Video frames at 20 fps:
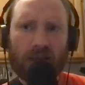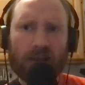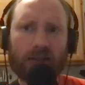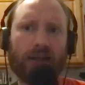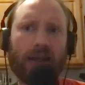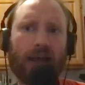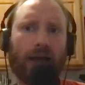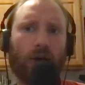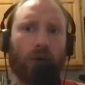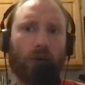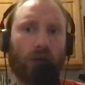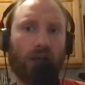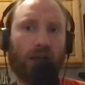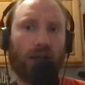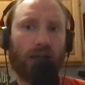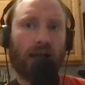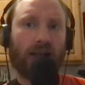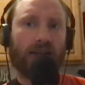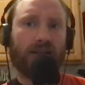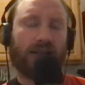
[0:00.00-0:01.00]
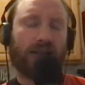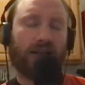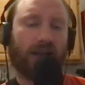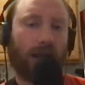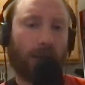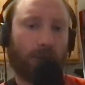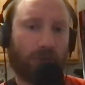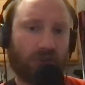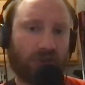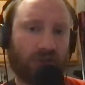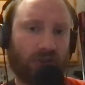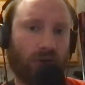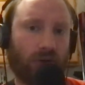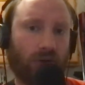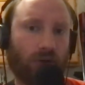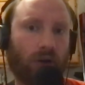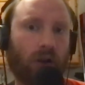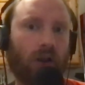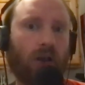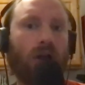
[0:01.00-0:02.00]
Now, Eli did an
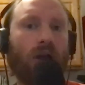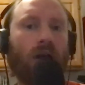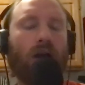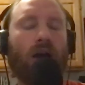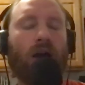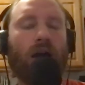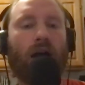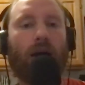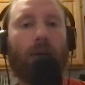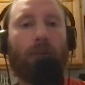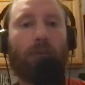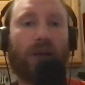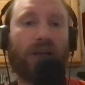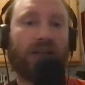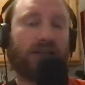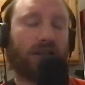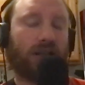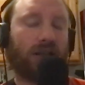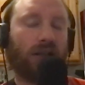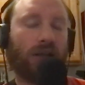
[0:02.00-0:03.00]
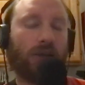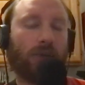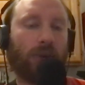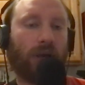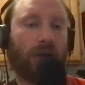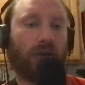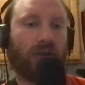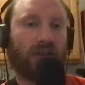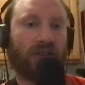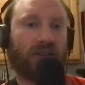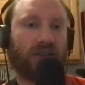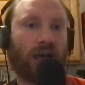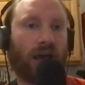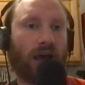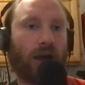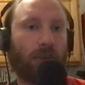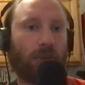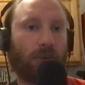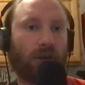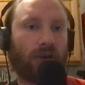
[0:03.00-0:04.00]
episode basically about this
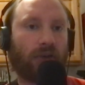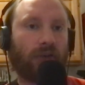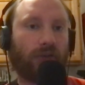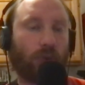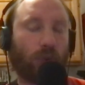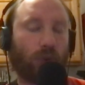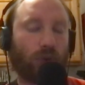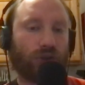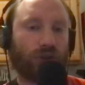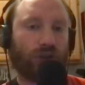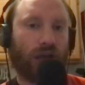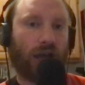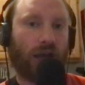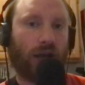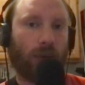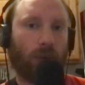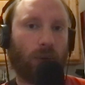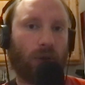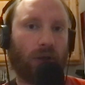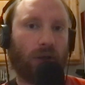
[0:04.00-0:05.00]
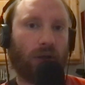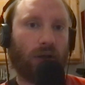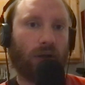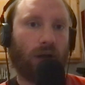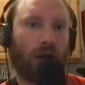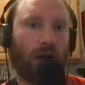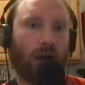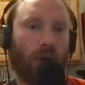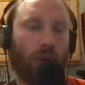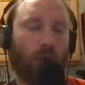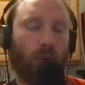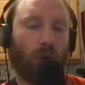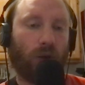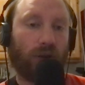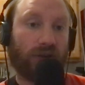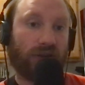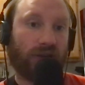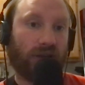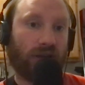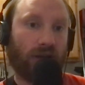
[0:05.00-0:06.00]
topic, foreshadowing
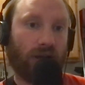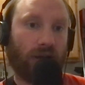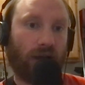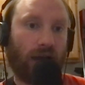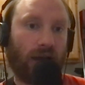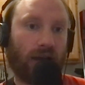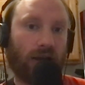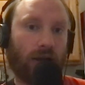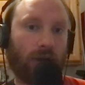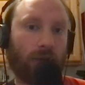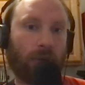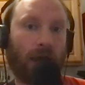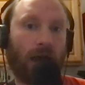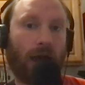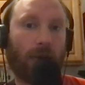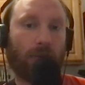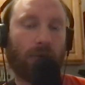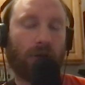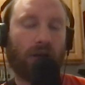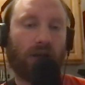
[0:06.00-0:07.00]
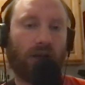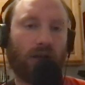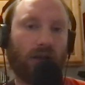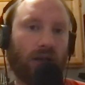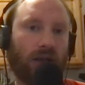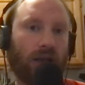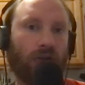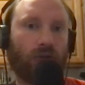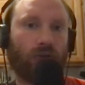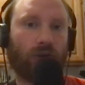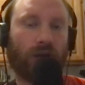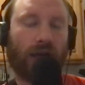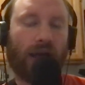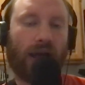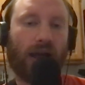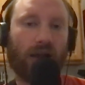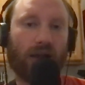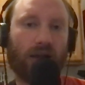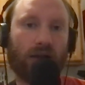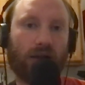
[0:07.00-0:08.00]
what did end up happening in
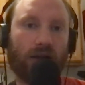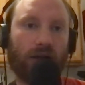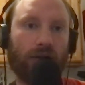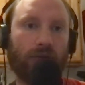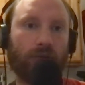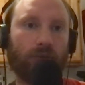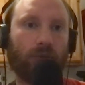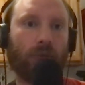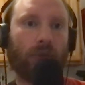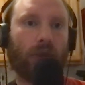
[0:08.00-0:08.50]
reality.